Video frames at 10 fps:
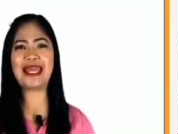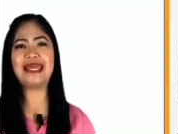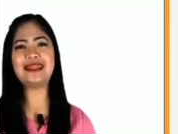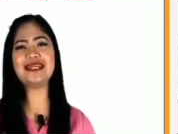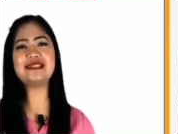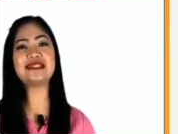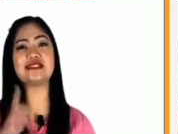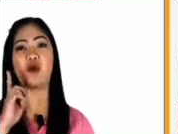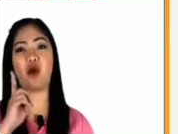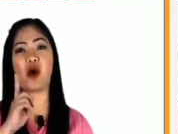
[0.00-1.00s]
This is
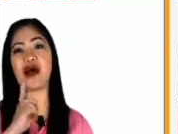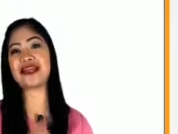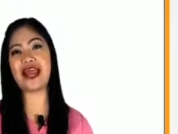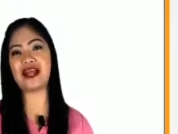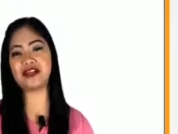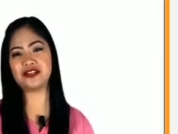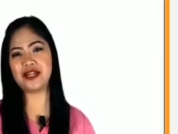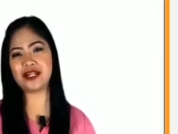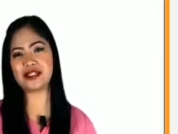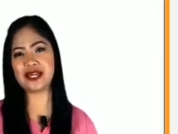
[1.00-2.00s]
one
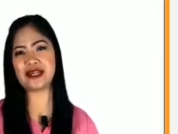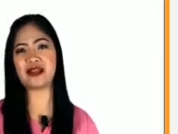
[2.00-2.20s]
characteristic